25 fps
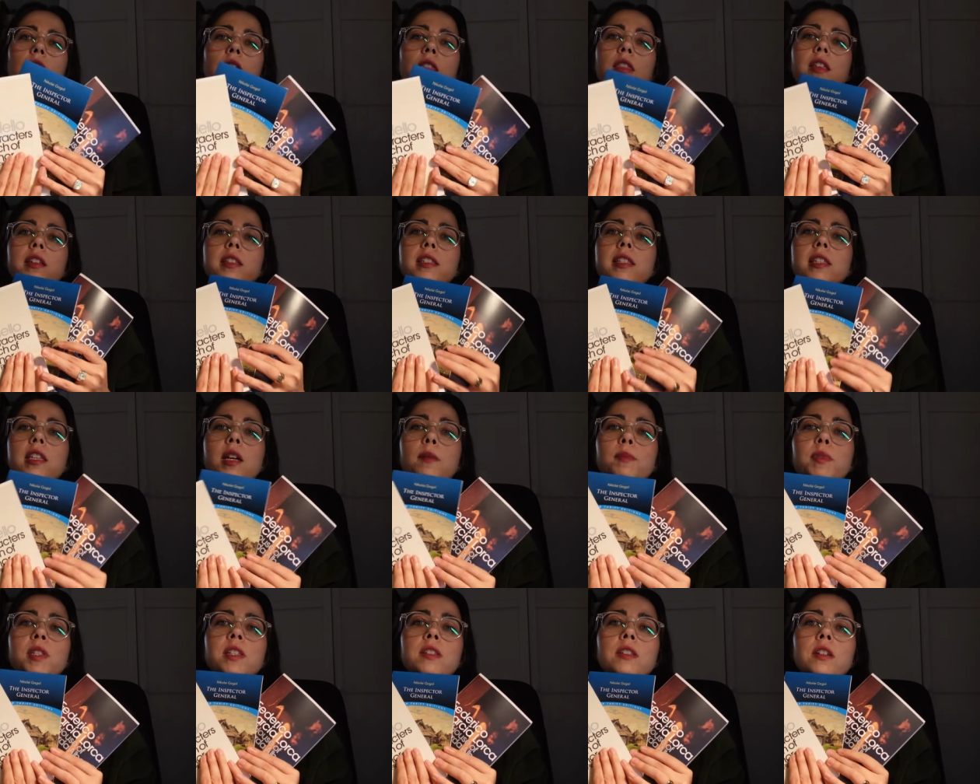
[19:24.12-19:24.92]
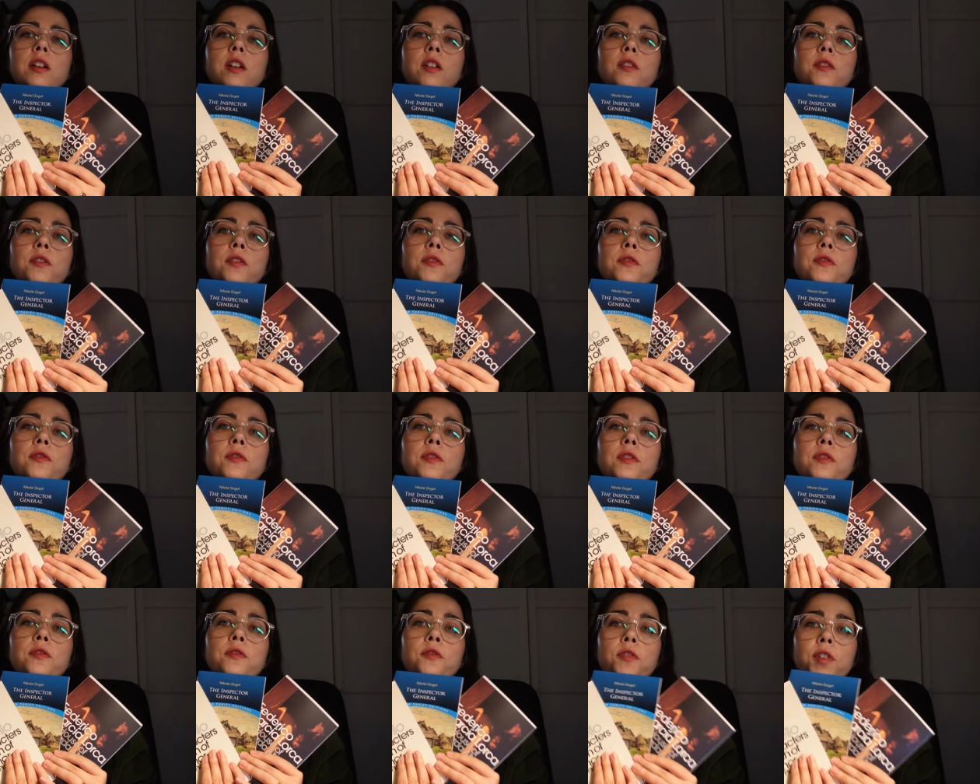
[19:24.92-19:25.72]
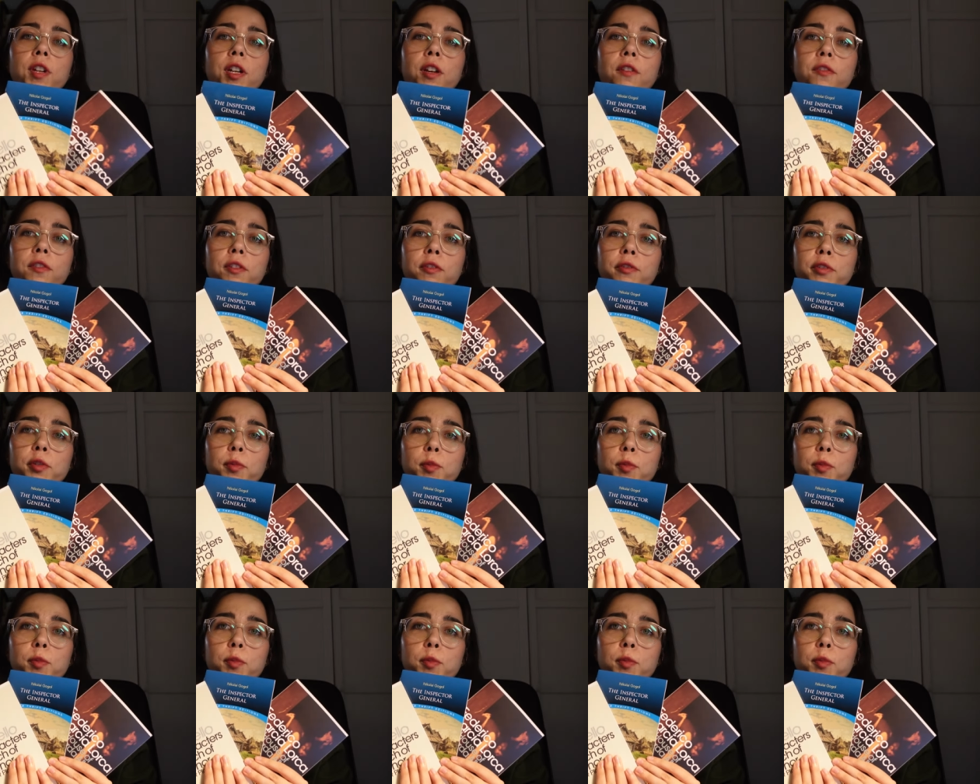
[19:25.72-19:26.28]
the synopsis of 3 of those